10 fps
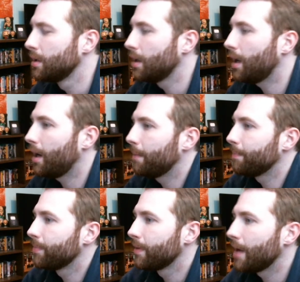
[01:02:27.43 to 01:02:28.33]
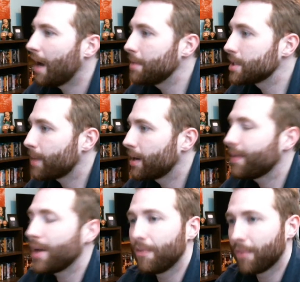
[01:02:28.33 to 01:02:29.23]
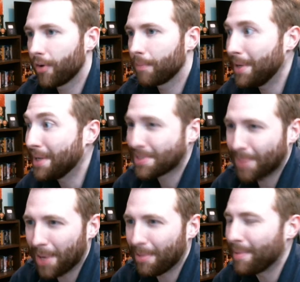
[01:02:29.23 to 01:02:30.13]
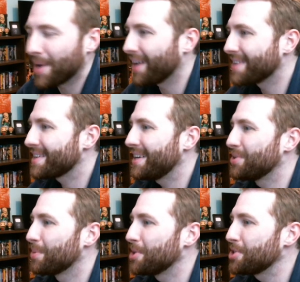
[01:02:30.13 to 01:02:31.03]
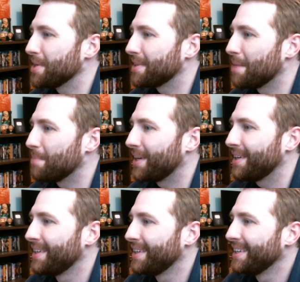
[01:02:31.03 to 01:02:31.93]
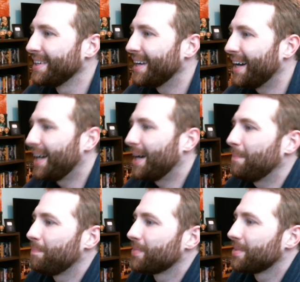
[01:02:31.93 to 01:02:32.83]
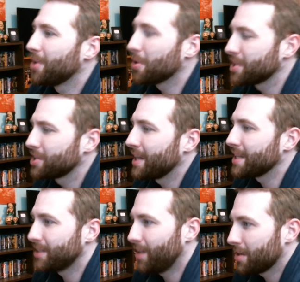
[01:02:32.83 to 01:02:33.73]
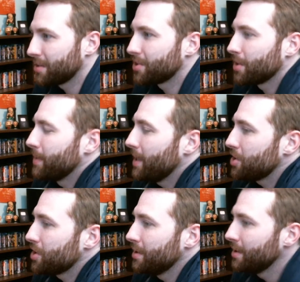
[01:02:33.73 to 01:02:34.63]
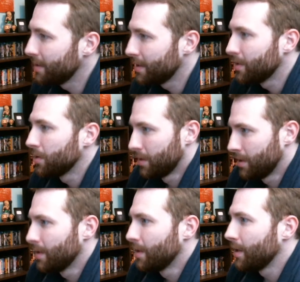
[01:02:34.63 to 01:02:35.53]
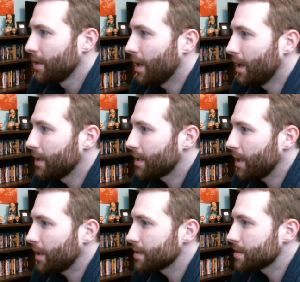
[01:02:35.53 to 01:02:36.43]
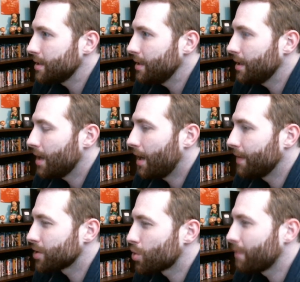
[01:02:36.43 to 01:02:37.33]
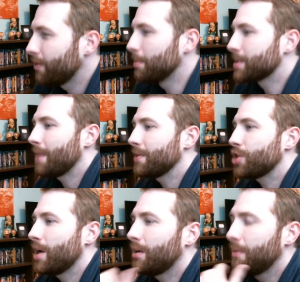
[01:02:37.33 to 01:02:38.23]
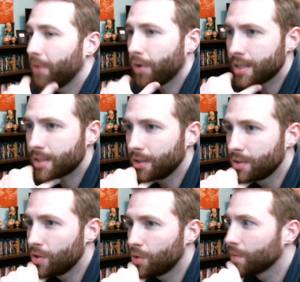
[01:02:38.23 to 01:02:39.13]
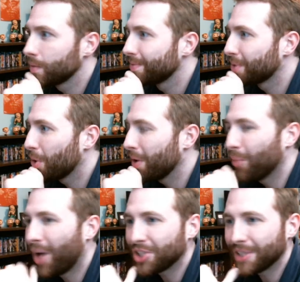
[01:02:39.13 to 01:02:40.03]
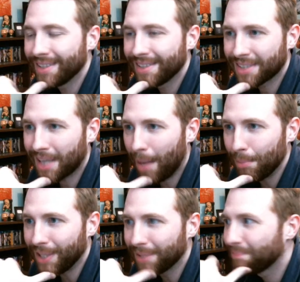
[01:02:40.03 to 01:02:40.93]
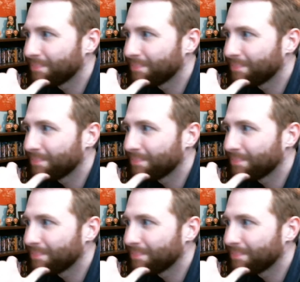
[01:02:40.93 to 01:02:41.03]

I've been inspired. Thank you for being inspired by my content. I do appreciate that, man. No such thing as luck, determination. Yeah, kind of like to see that short film. It's on the channel. Bill Guts Kill 2. Go ahead and watch it. It's a comedy.